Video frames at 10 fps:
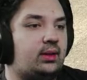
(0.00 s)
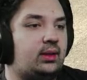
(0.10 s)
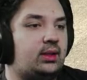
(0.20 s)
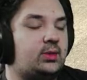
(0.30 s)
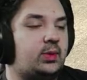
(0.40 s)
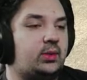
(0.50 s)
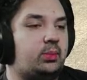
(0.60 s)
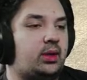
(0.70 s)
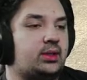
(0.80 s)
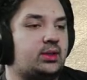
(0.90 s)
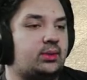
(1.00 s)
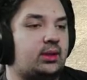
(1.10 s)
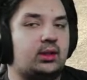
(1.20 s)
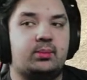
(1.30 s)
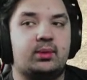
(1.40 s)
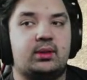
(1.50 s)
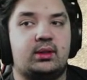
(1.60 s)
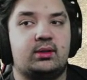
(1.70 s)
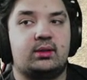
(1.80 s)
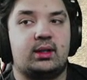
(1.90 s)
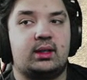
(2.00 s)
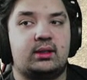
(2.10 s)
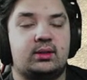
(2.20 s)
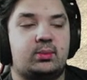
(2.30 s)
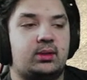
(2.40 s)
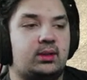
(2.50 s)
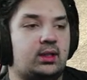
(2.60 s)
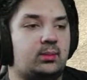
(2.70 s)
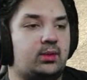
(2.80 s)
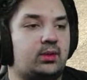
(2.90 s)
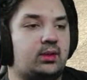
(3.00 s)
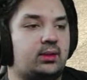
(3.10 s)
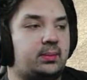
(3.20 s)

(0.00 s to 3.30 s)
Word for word: Uh, he spelled imposter wrong, but other than that, it's damn good.